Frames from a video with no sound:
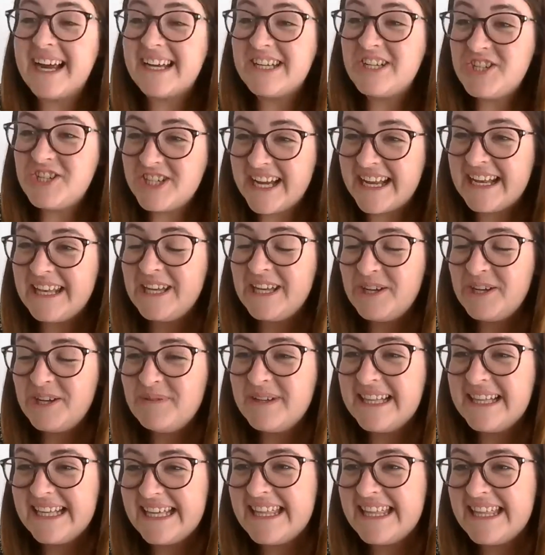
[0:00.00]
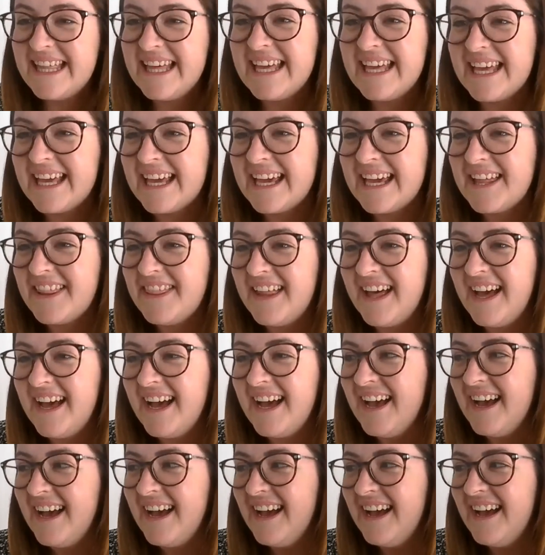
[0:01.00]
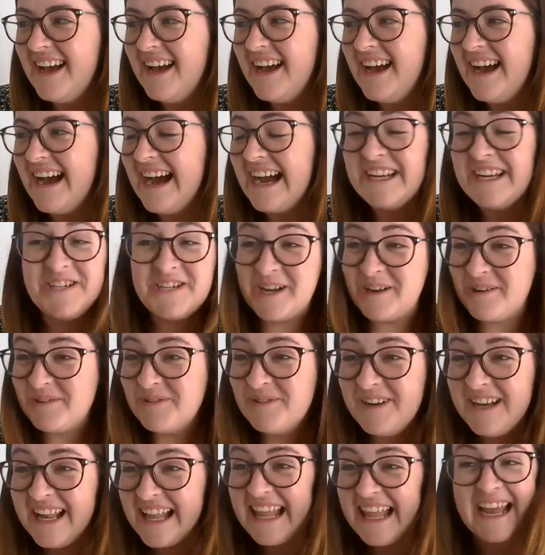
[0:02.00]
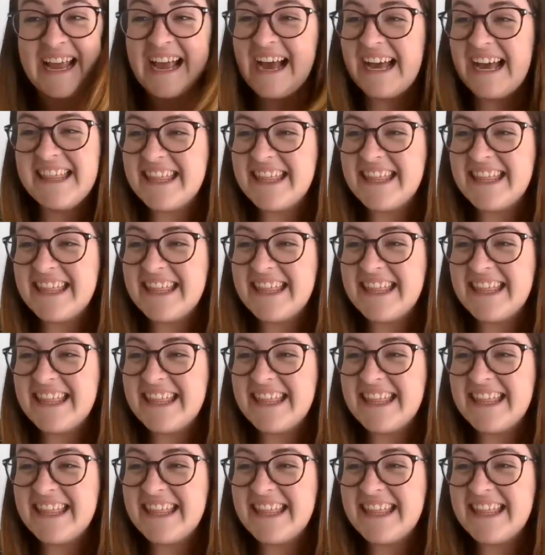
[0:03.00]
I genuinely think that I don't like.